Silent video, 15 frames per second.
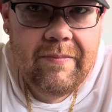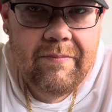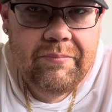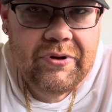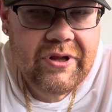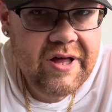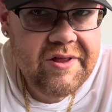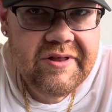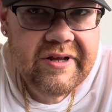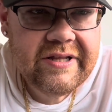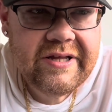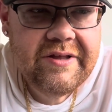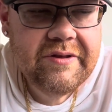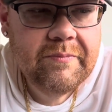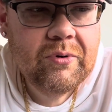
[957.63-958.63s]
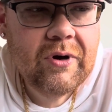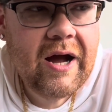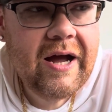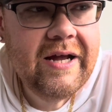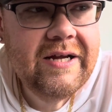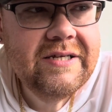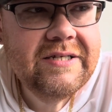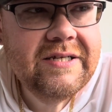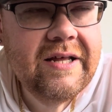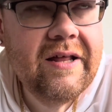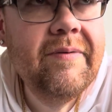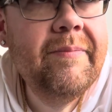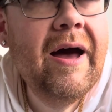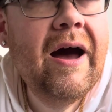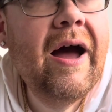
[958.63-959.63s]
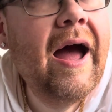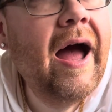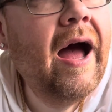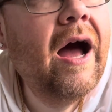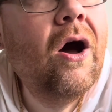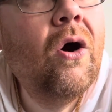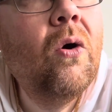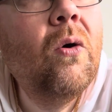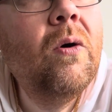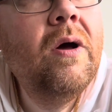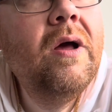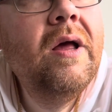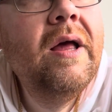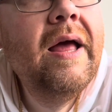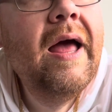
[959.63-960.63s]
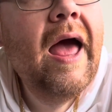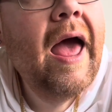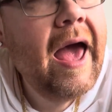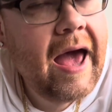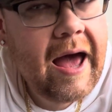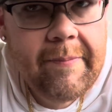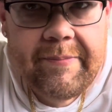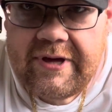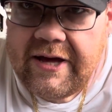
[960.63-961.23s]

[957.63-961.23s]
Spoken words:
pleasantly surprised about how happy